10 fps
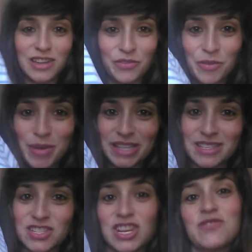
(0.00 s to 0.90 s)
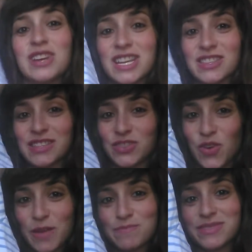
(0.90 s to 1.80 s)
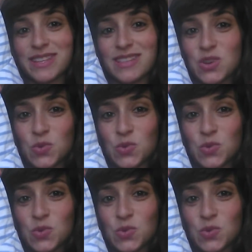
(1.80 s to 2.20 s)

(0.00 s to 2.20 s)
love the pattern generally and the stripes and the